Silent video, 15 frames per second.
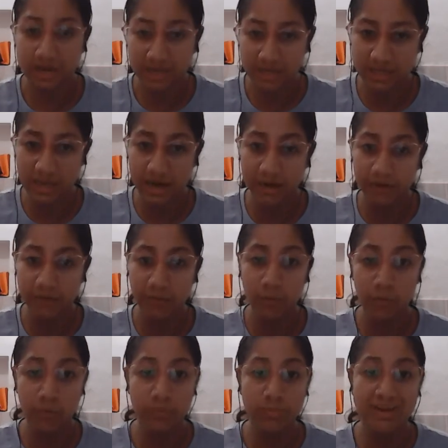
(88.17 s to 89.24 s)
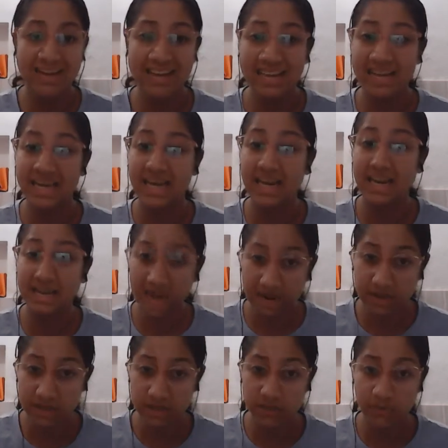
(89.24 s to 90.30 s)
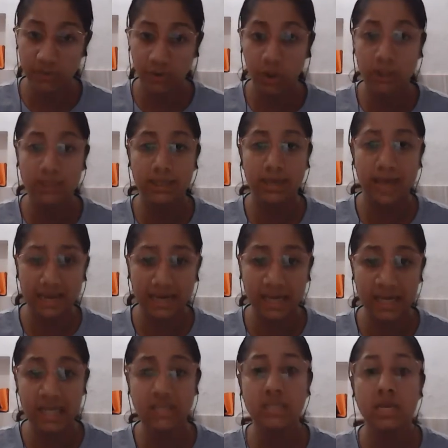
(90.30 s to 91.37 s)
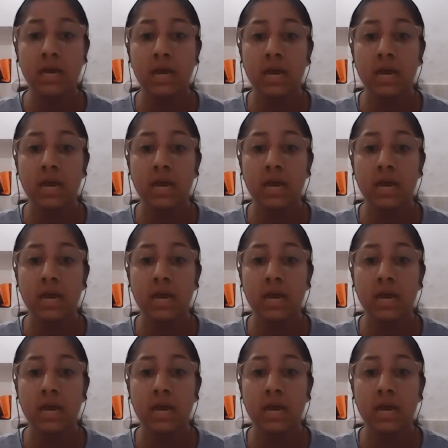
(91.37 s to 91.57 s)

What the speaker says: executive board will be taking an attendance for all the delegates.